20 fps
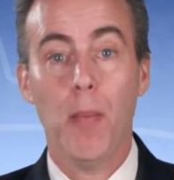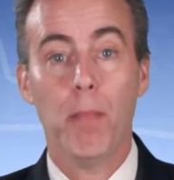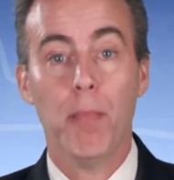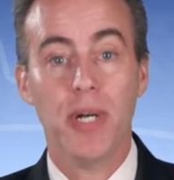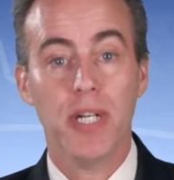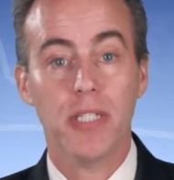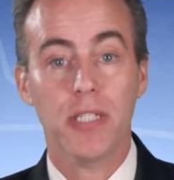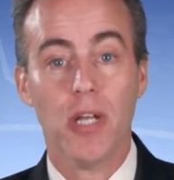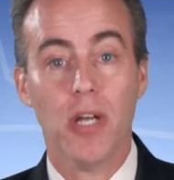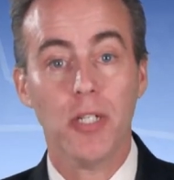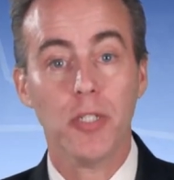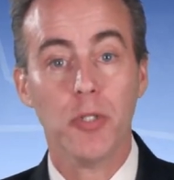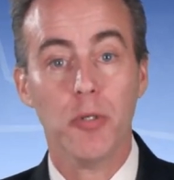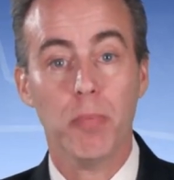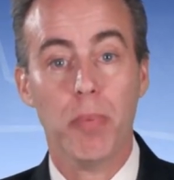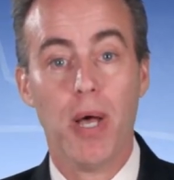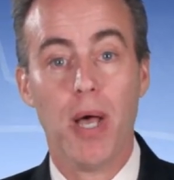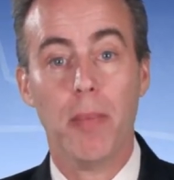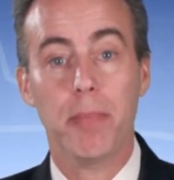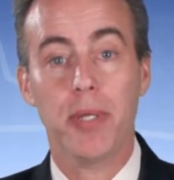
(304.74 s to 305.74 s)
But it's also
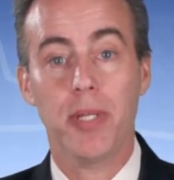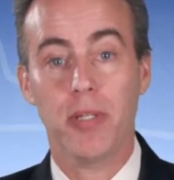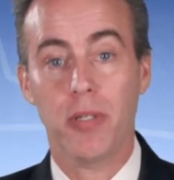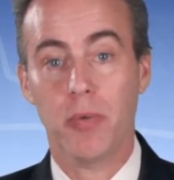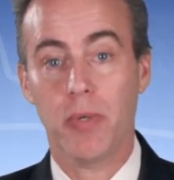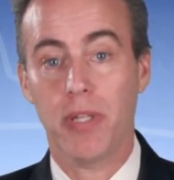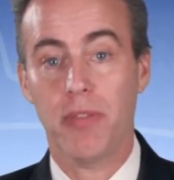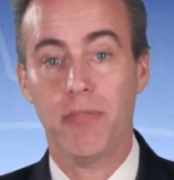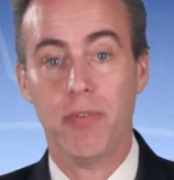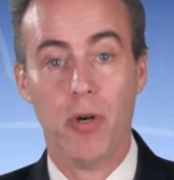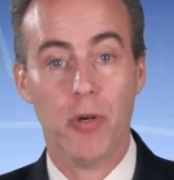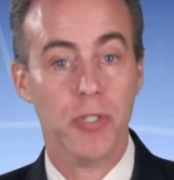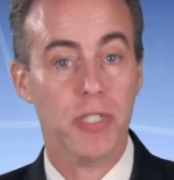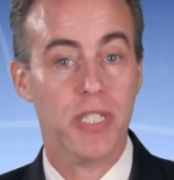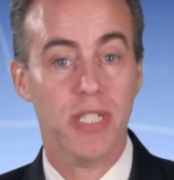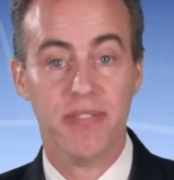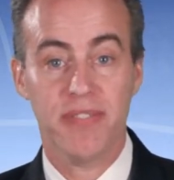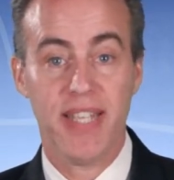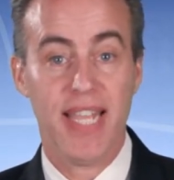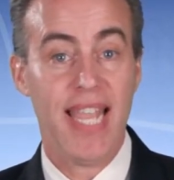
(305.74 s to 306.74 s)
popular with folks
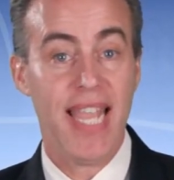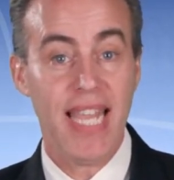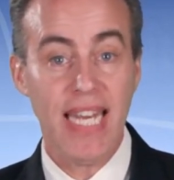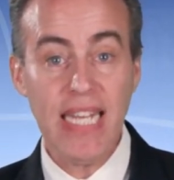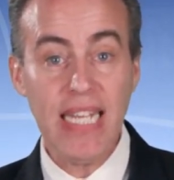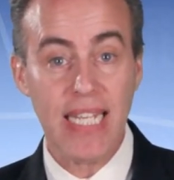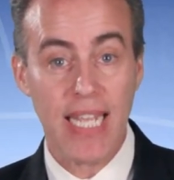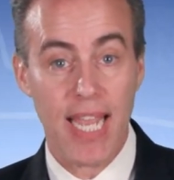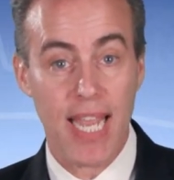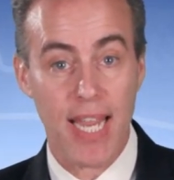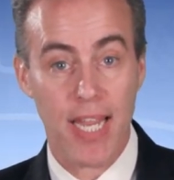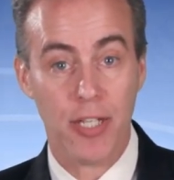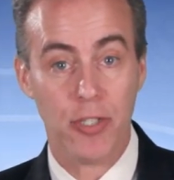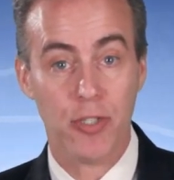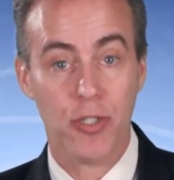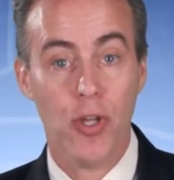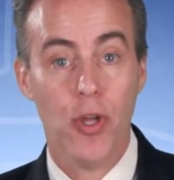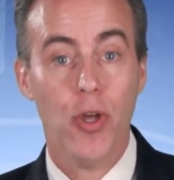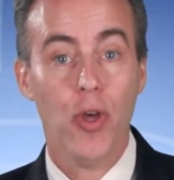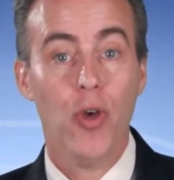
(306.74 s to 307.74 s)
of any
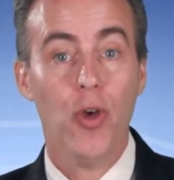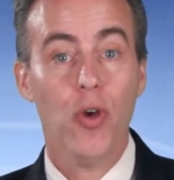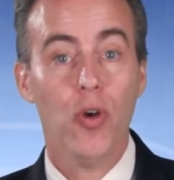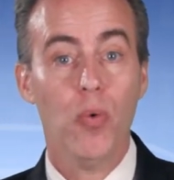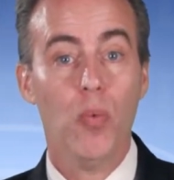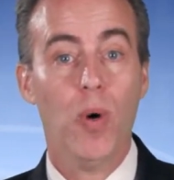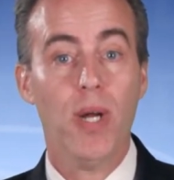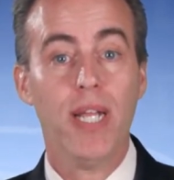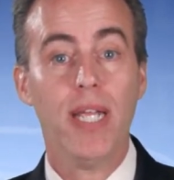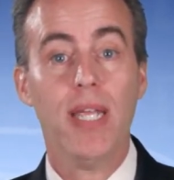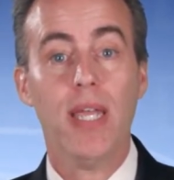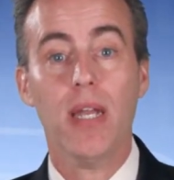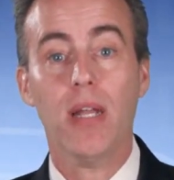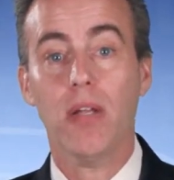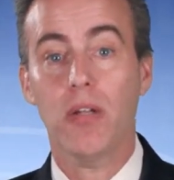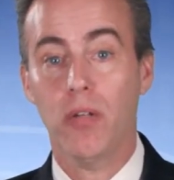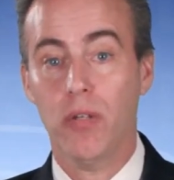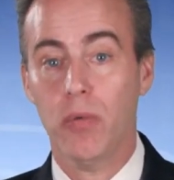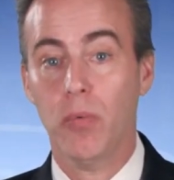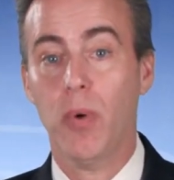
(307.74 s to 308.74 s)
age who want to get a
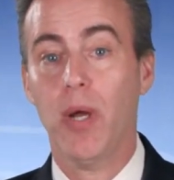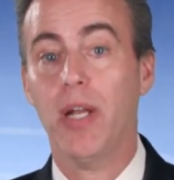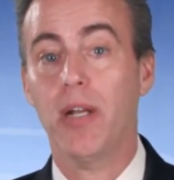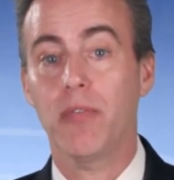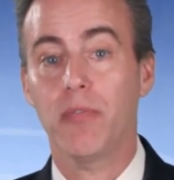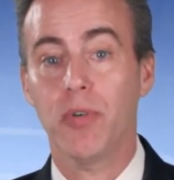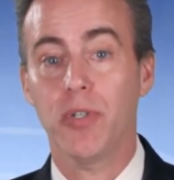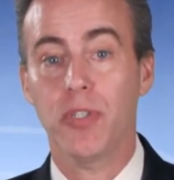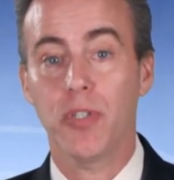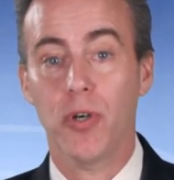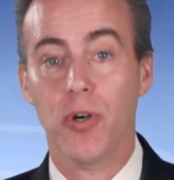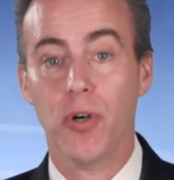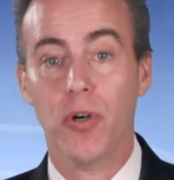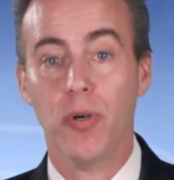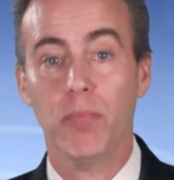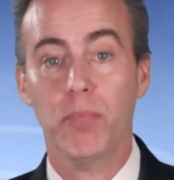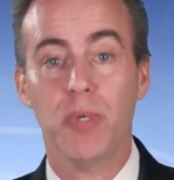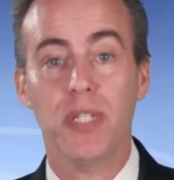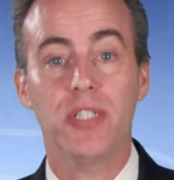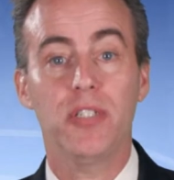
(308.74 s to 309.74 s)
good rate of return
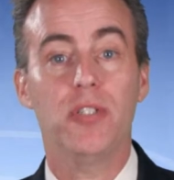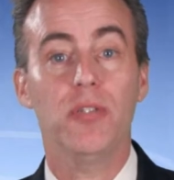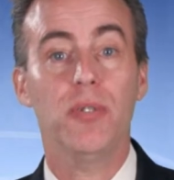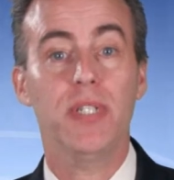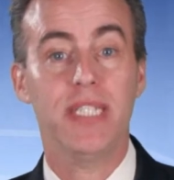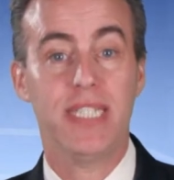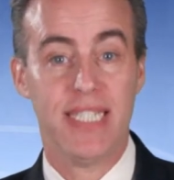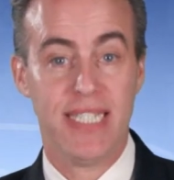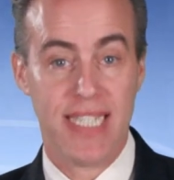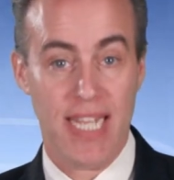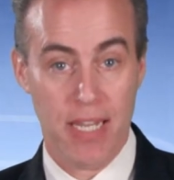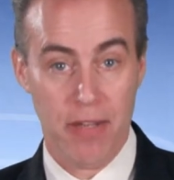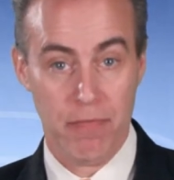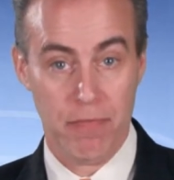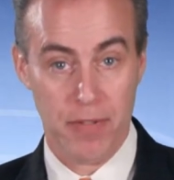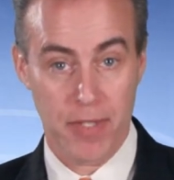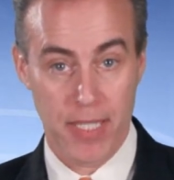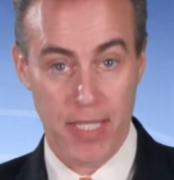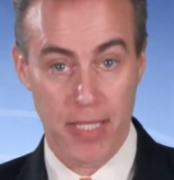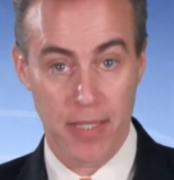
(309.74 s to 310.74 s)
but do it
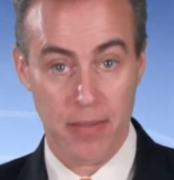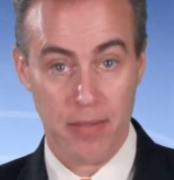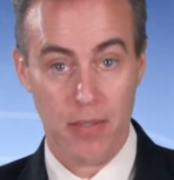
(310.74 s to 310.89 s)
safely.